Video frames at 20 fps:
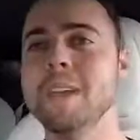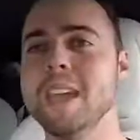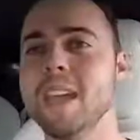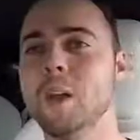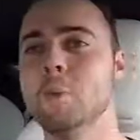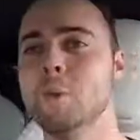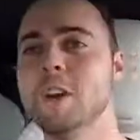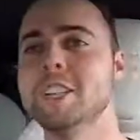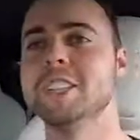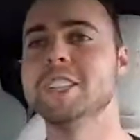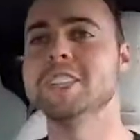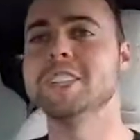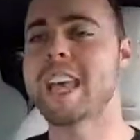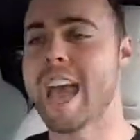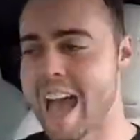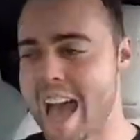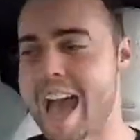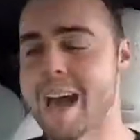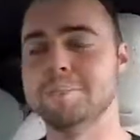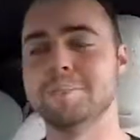B, which is
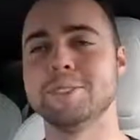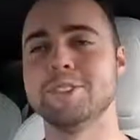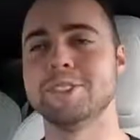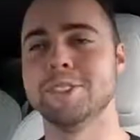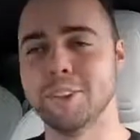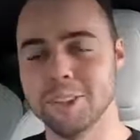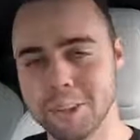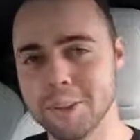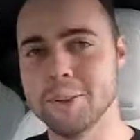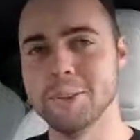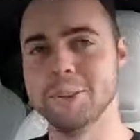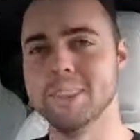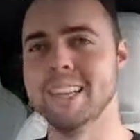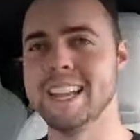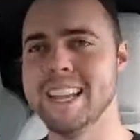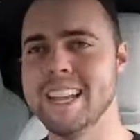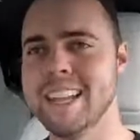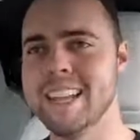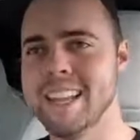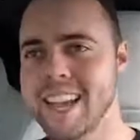
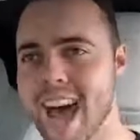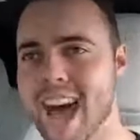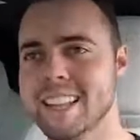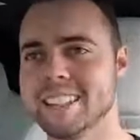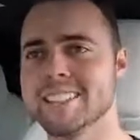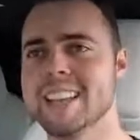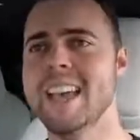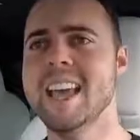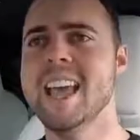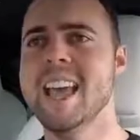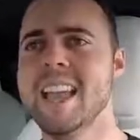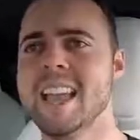absolutely nuts.